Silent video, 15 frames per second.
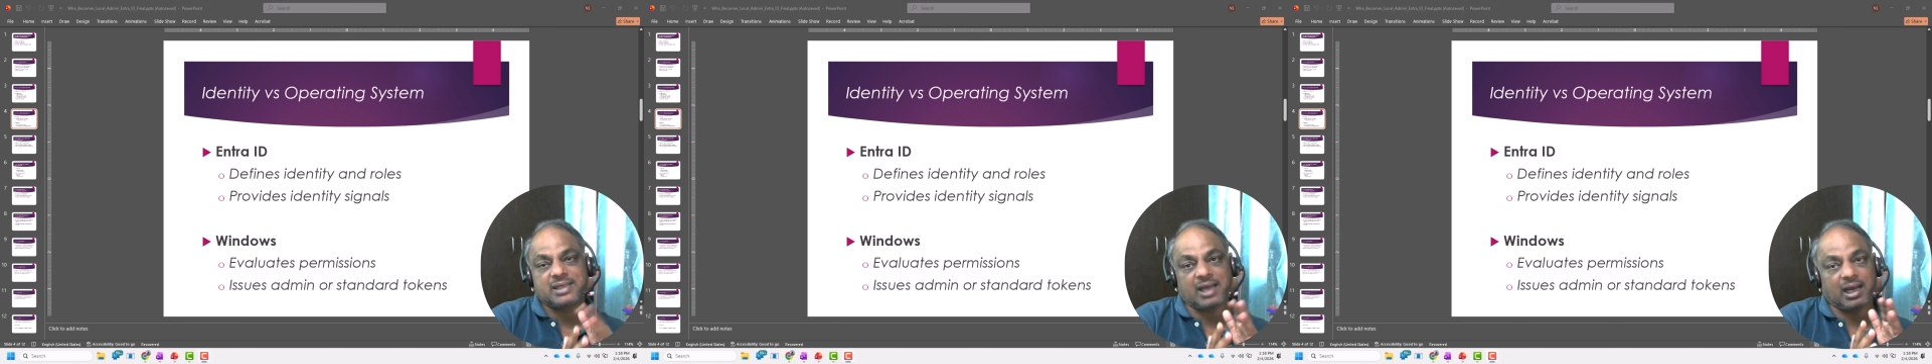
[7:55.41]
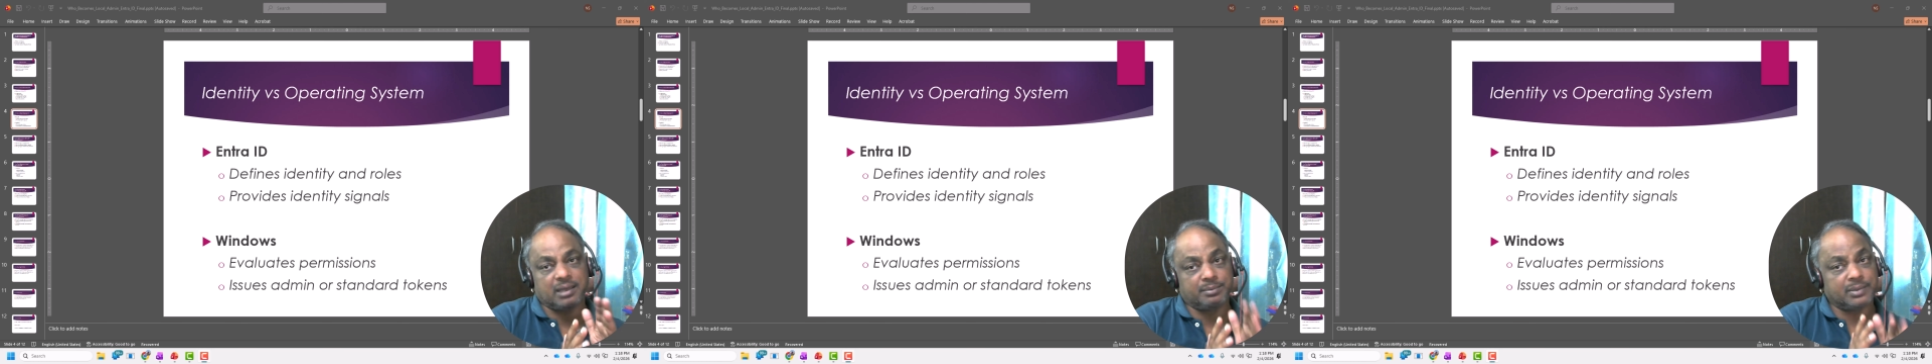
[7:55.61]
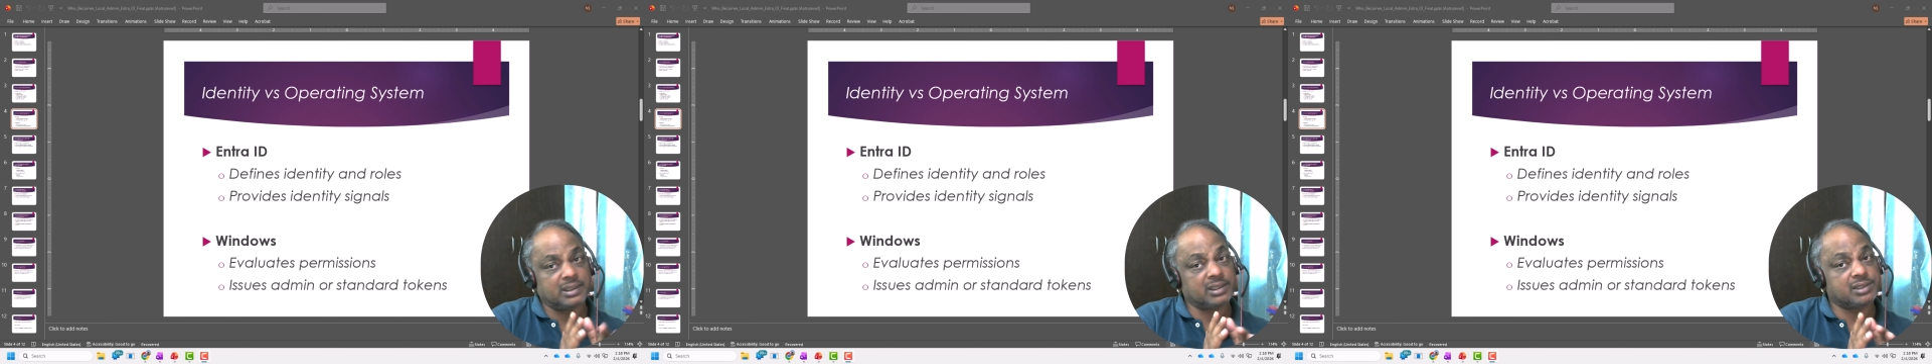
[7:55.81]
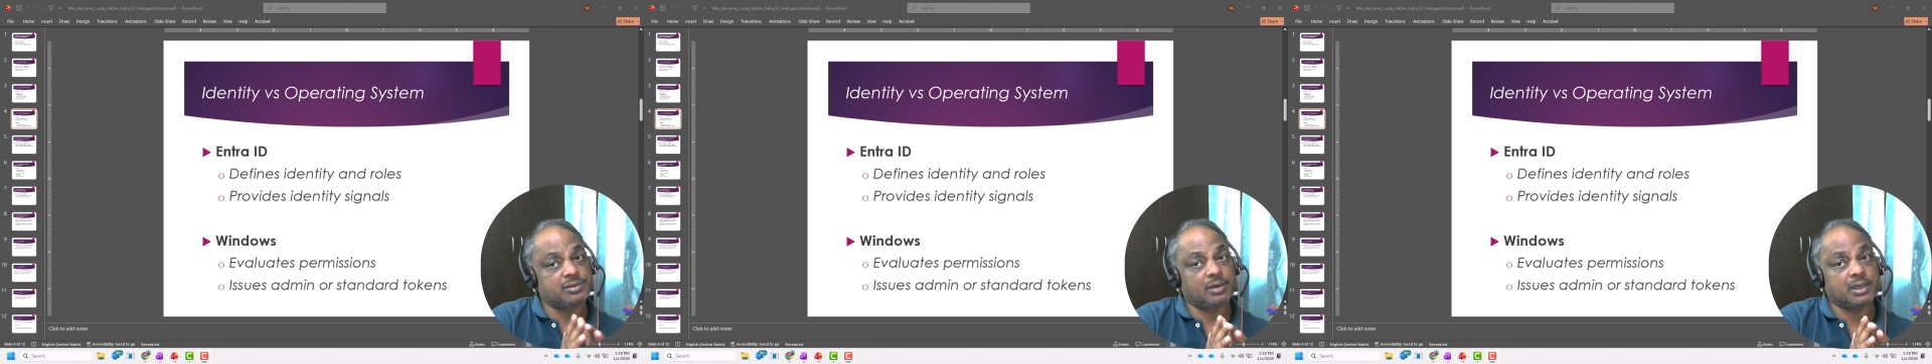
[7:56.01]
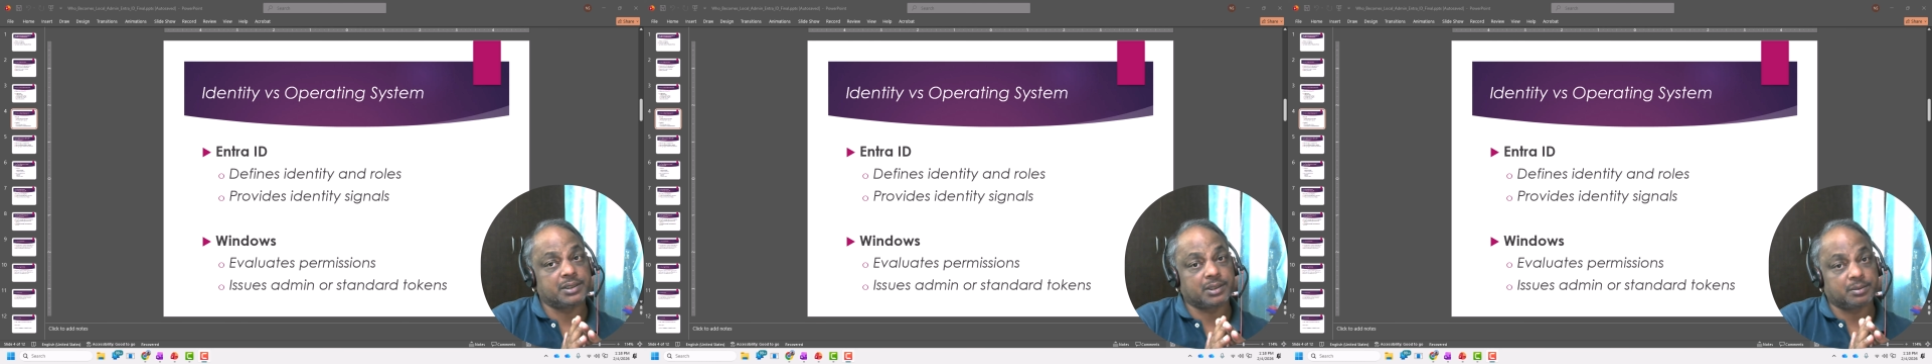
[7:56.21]

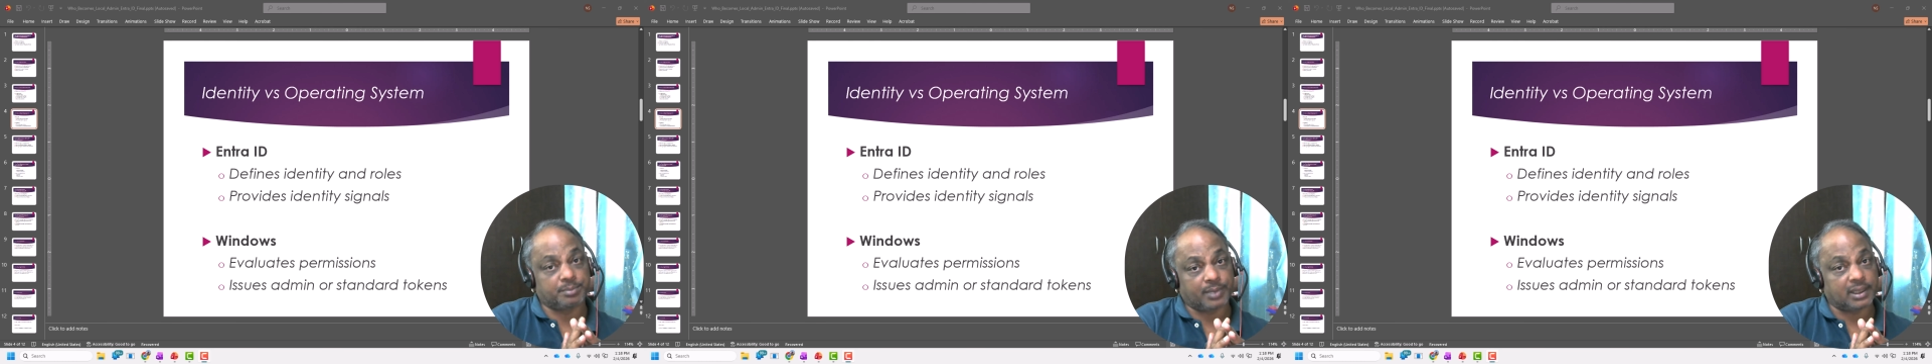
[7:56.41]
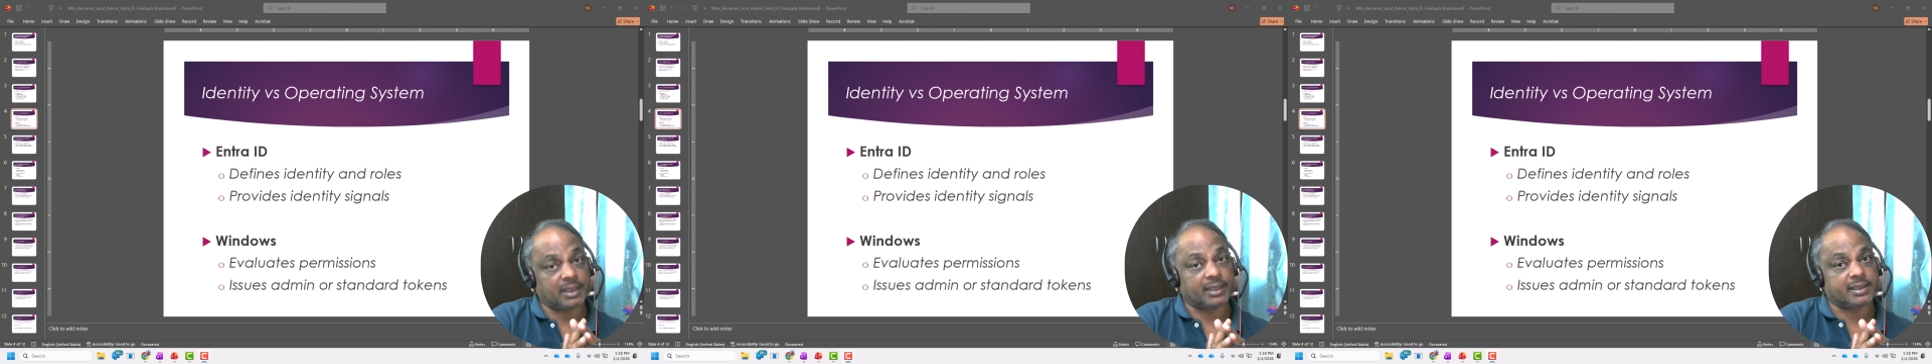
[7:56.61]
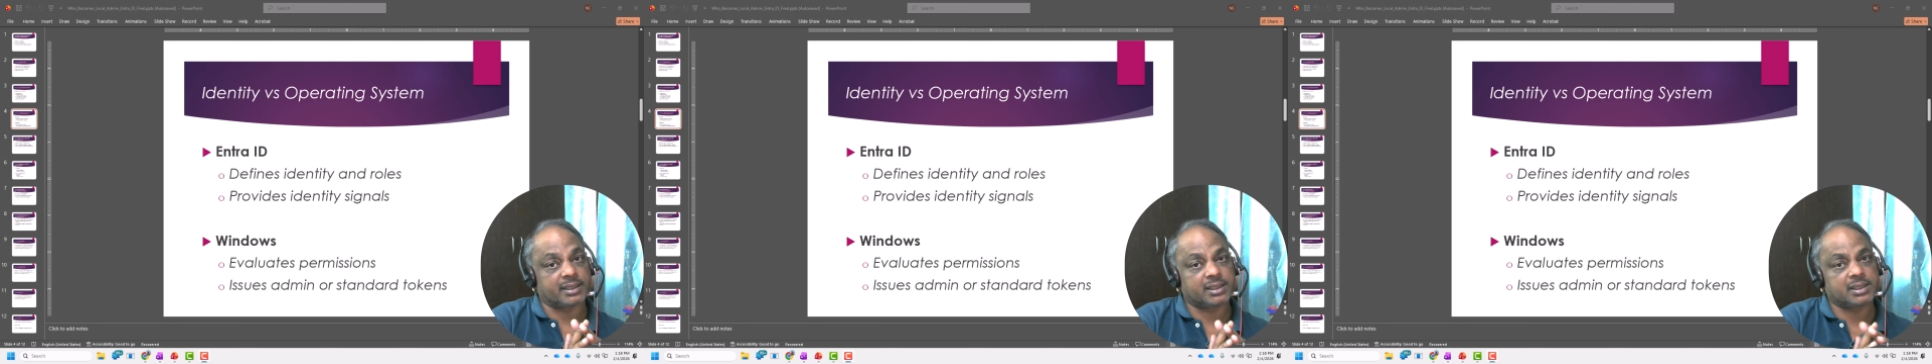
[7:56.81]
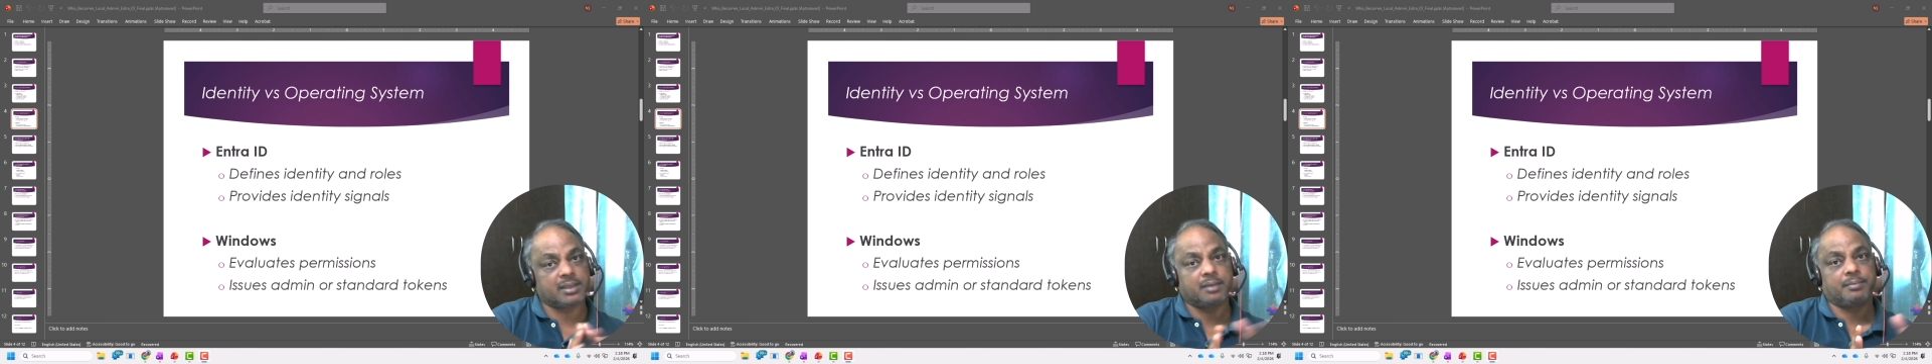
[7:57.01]
administration begins.